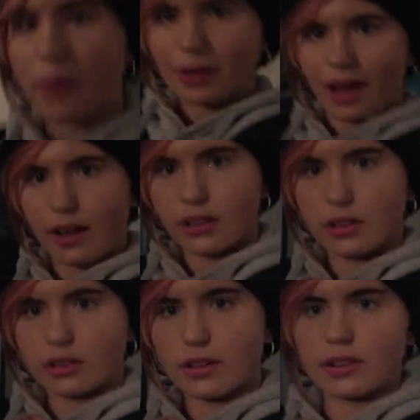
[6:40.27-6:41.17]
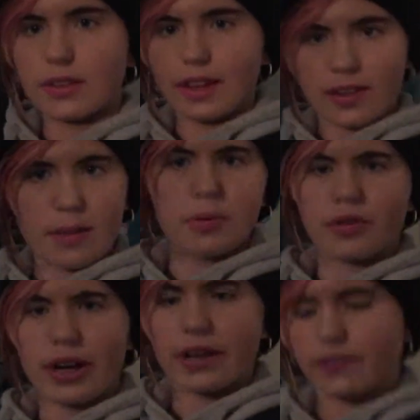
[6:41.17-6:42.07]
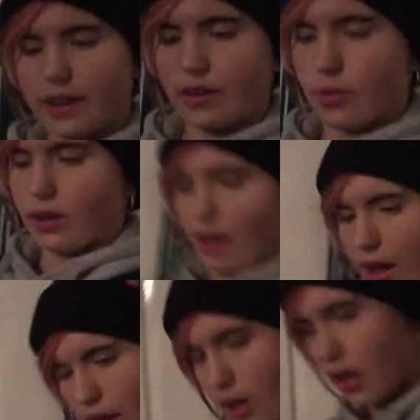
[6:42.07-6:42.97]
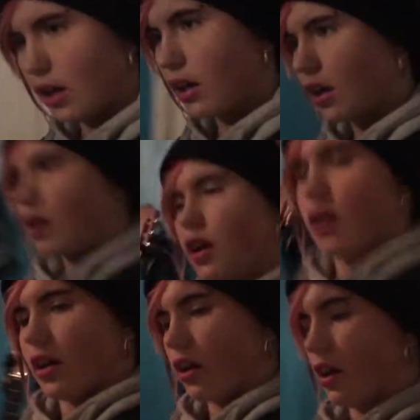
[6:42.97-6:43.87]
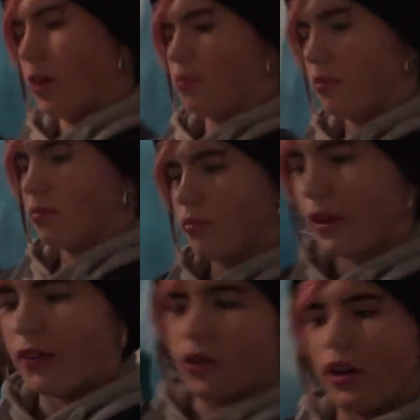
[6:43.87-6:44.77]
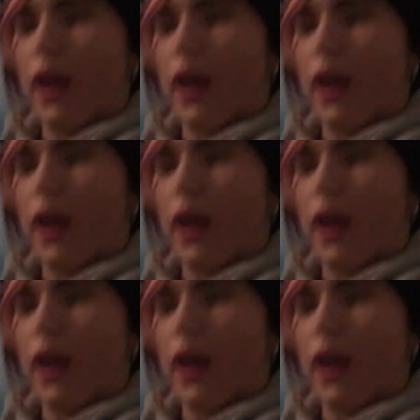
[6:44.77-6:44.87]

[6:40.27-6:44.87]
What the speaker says: them, like, Disney parade things where, like, they have all,